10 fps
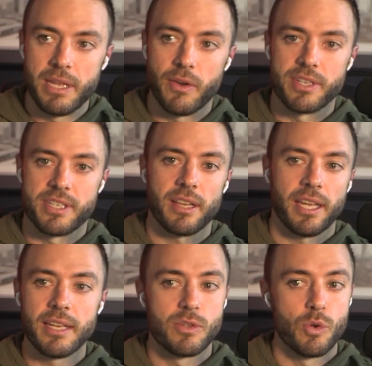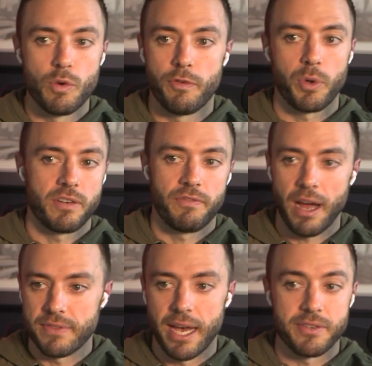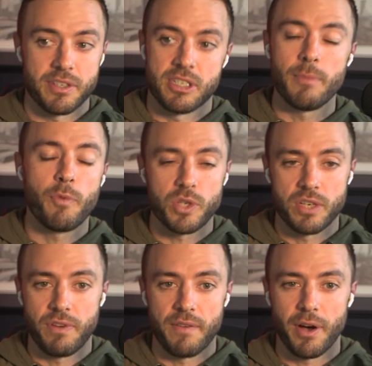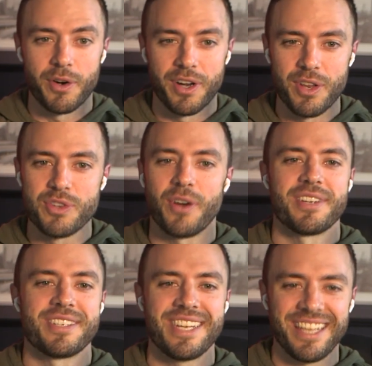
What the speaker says: that are selling into Fortune 5,000, some Fortune 500. And you start to see